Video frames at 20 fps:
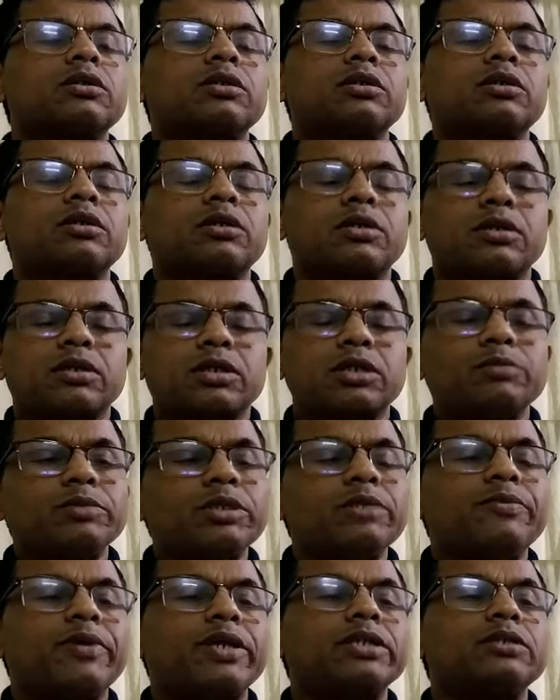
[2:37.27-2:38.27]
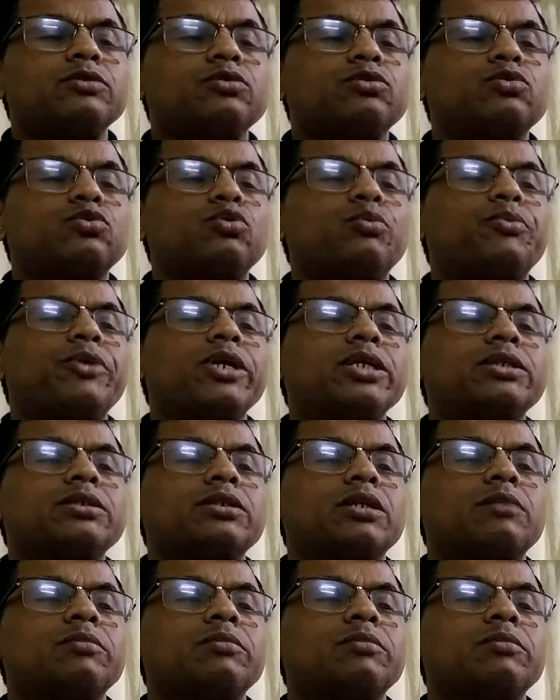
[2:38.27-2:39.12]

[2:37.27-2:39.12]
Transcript: can be divided into 2 points.